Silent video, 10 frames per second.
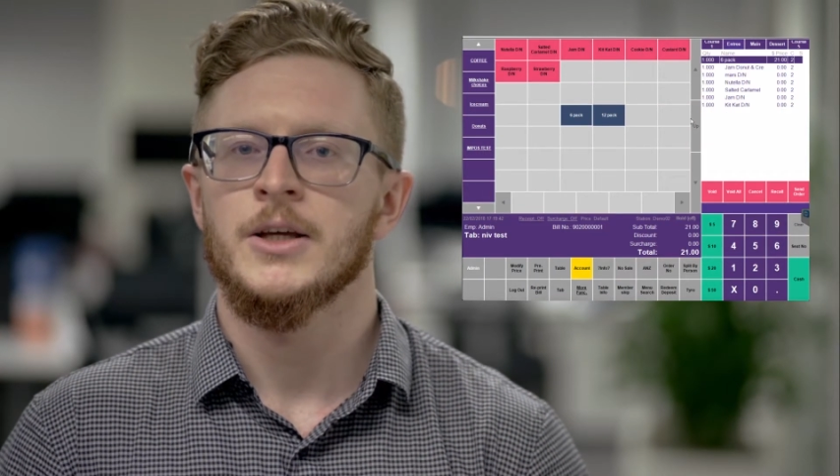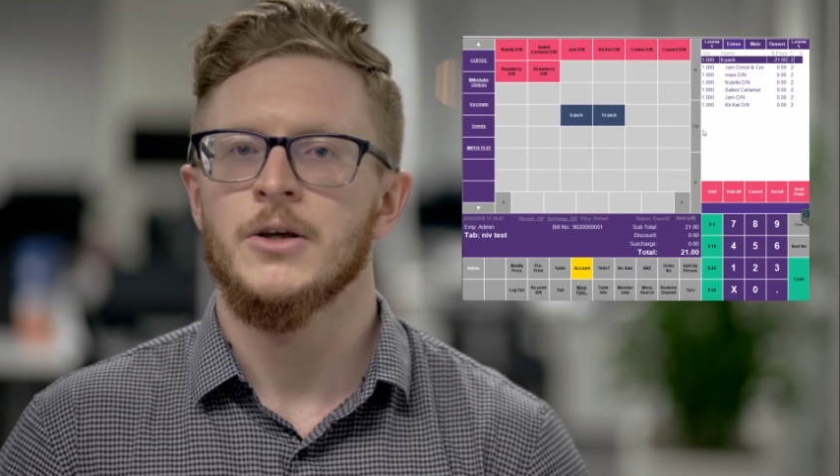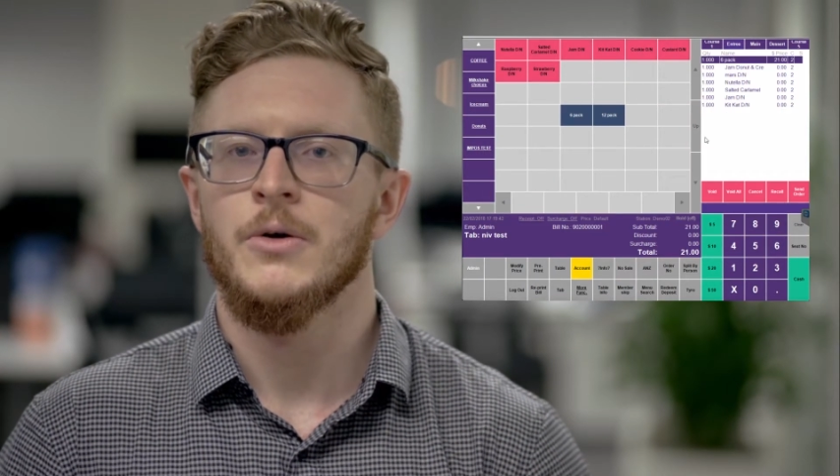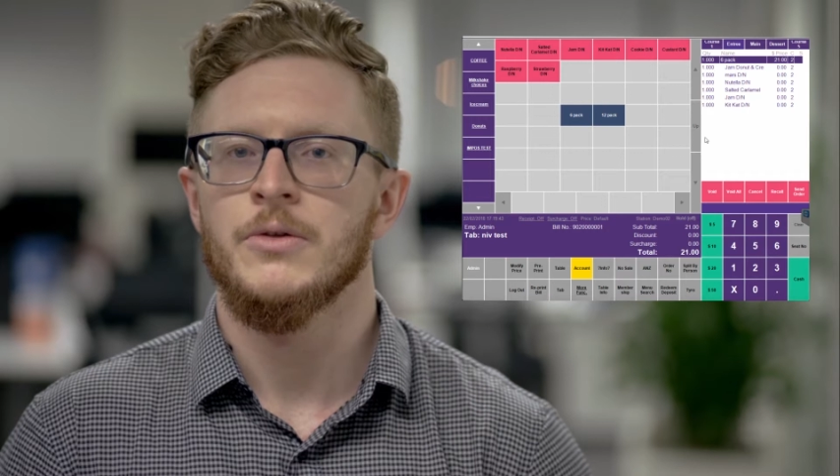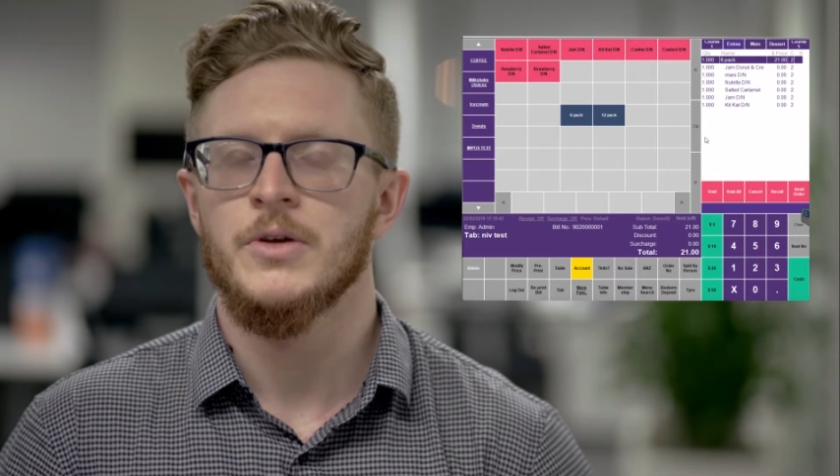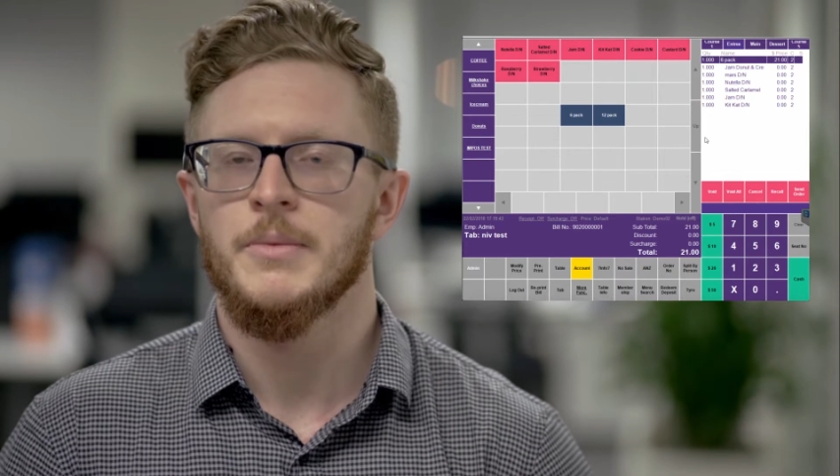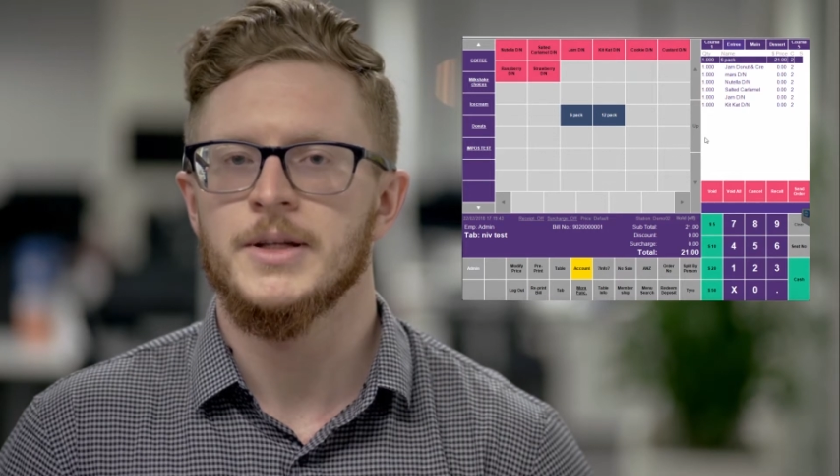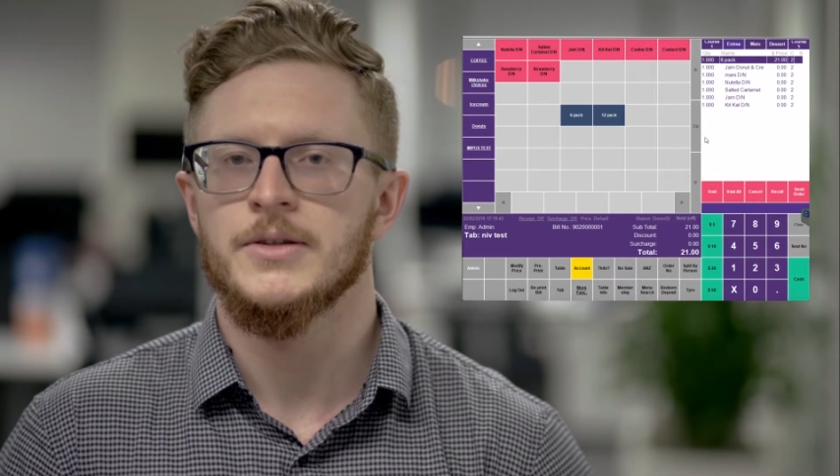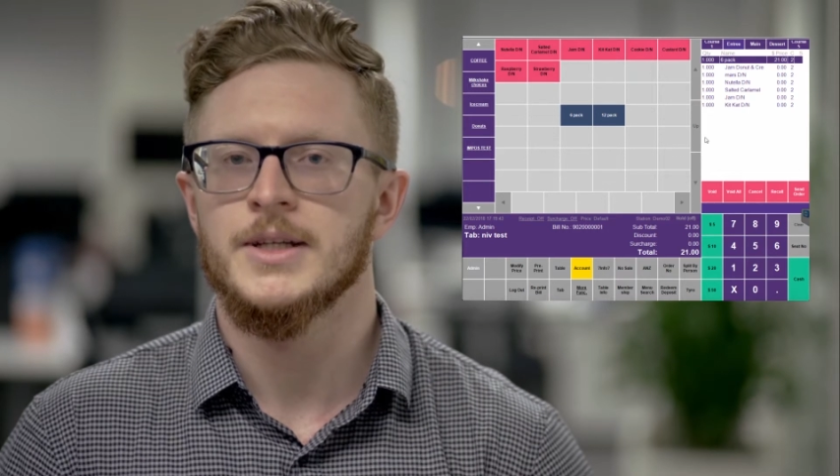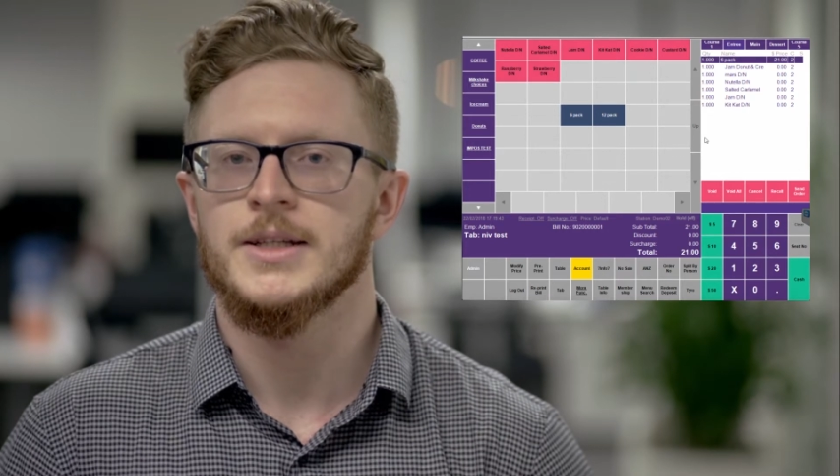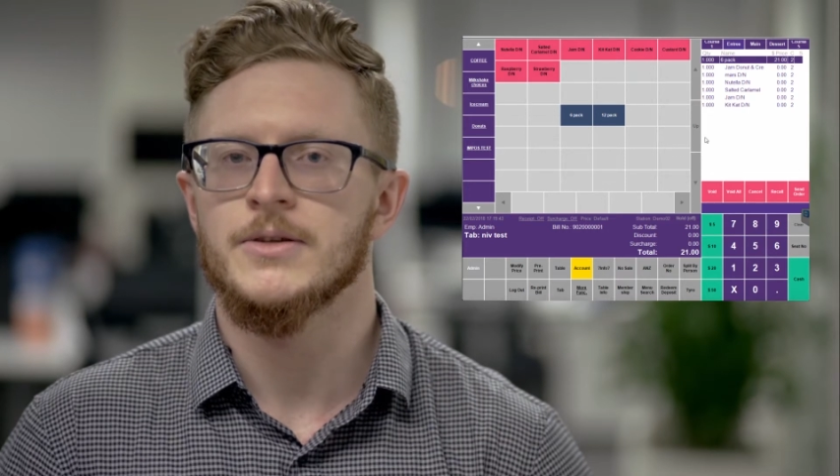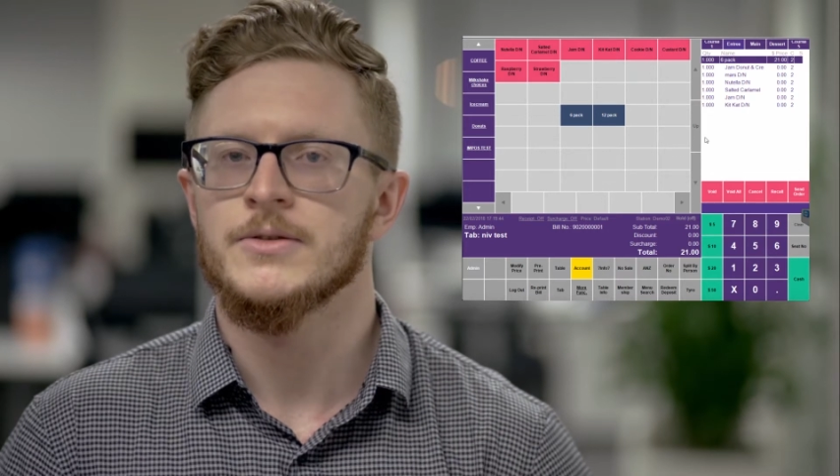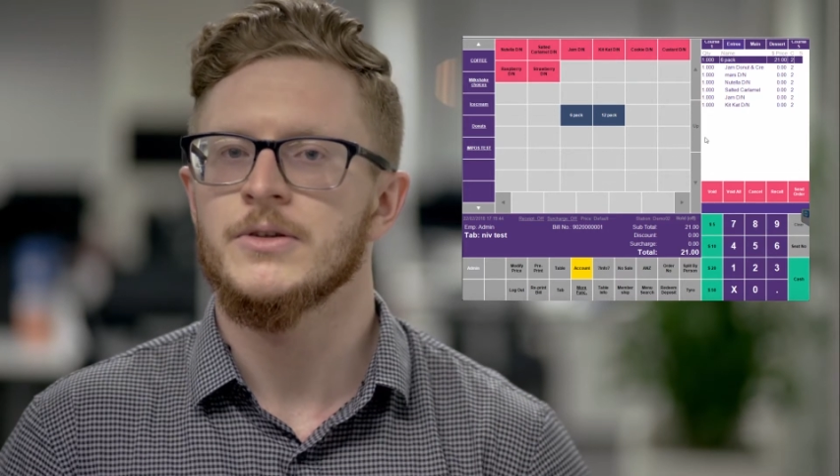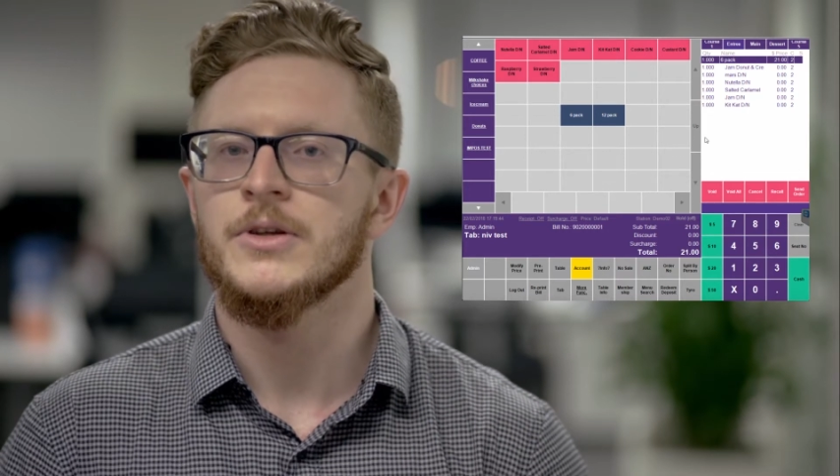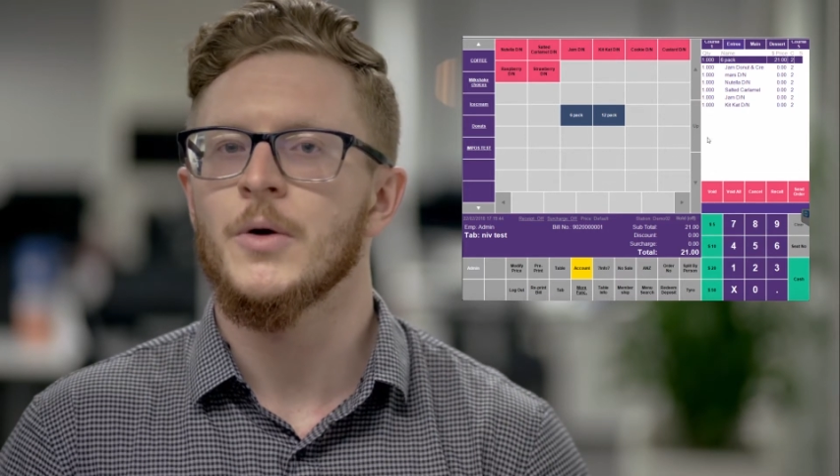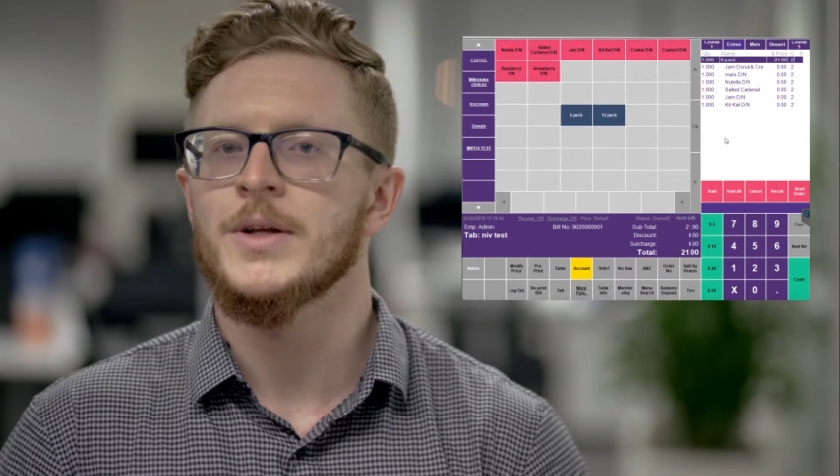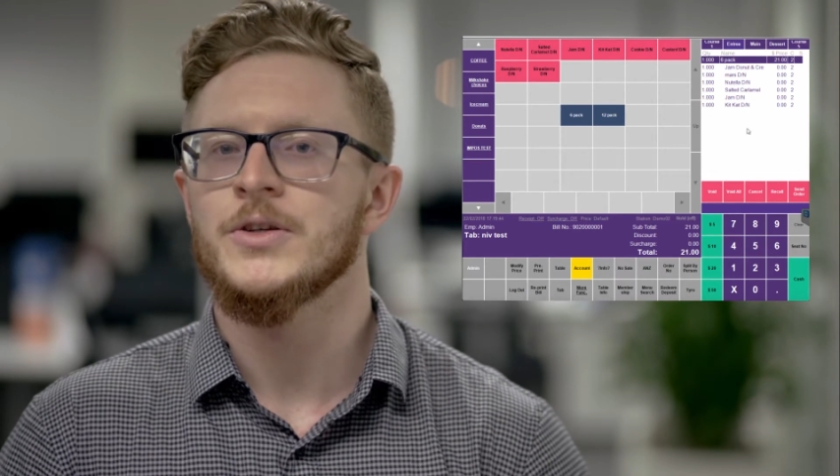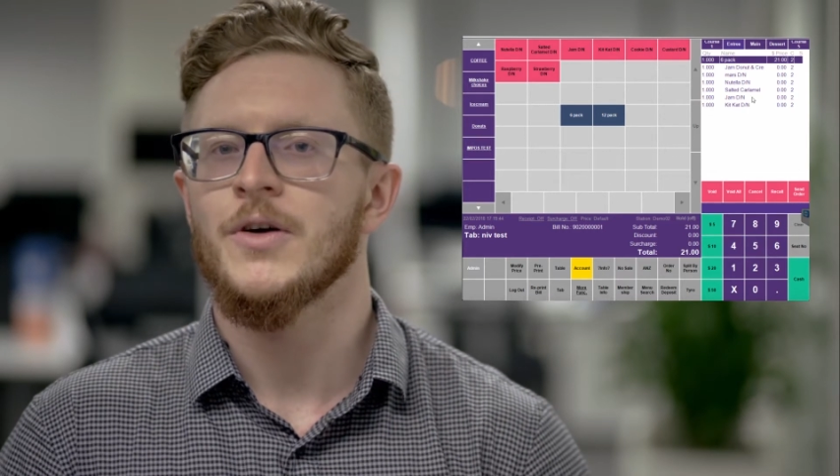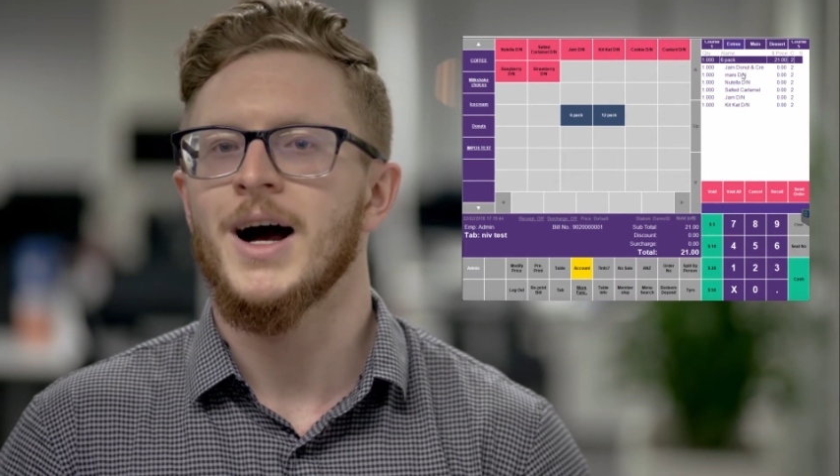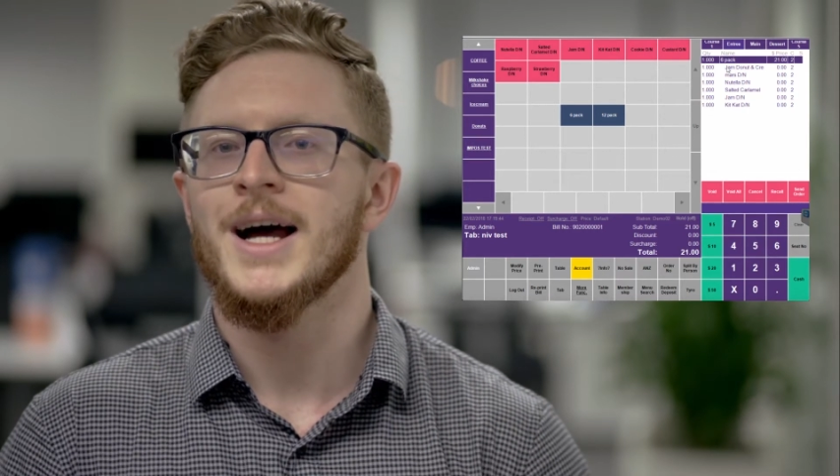go through your menu details, go
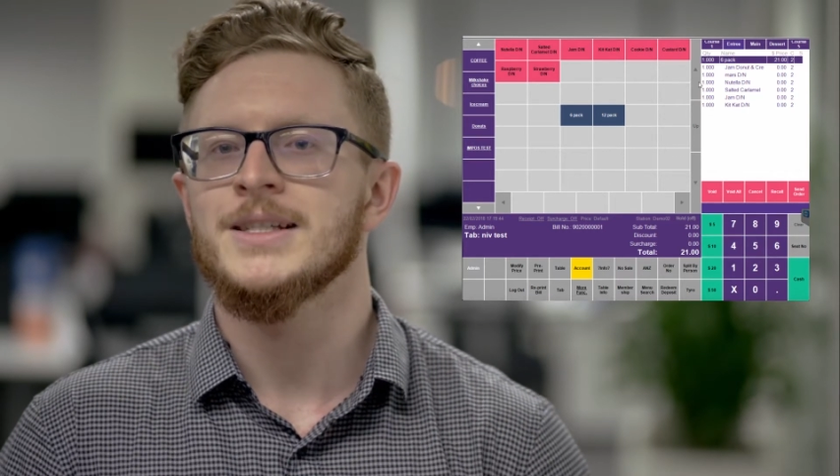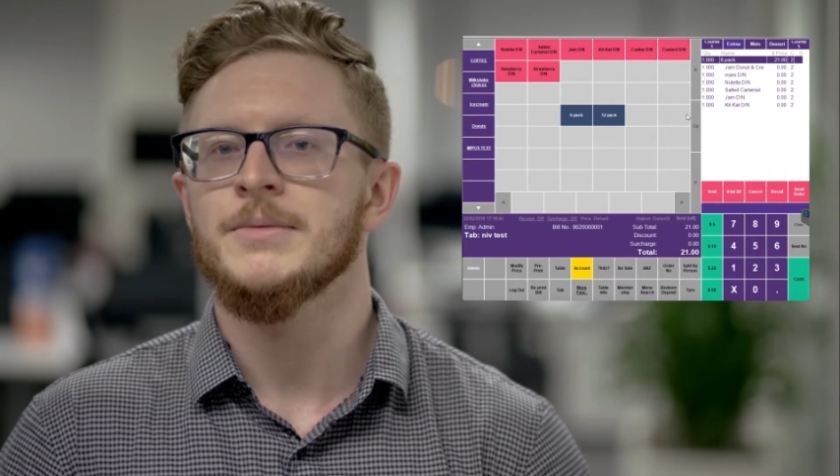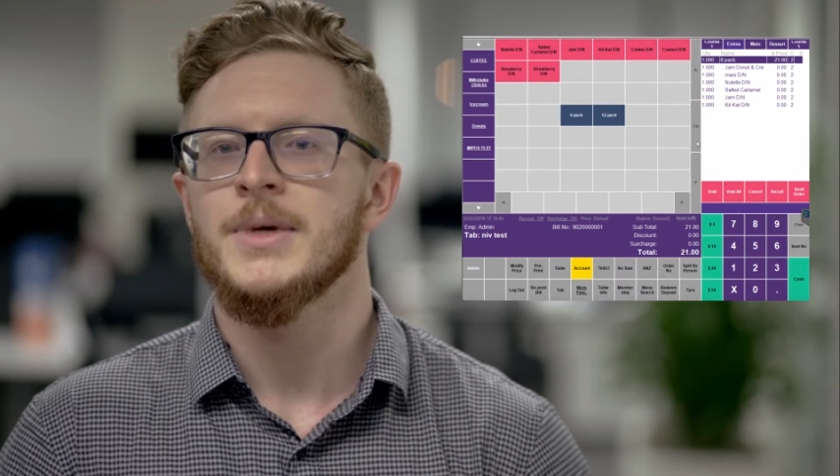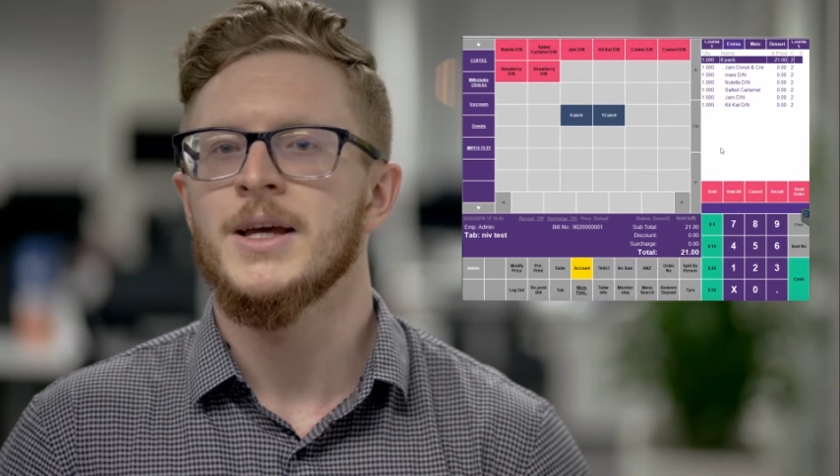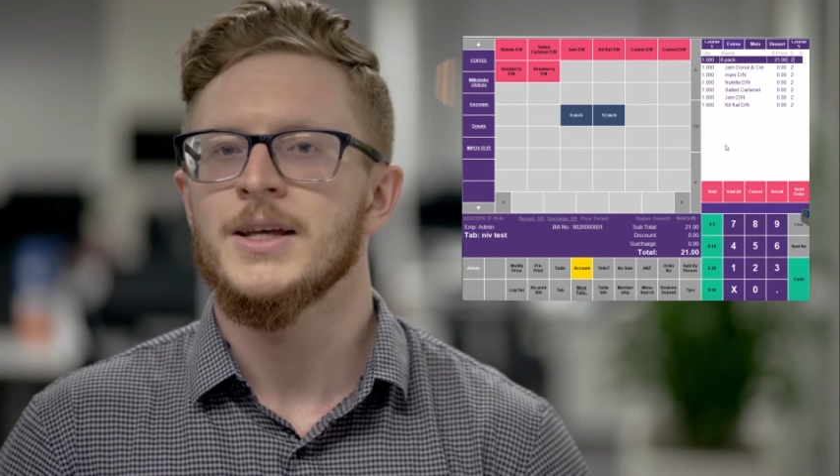into your item,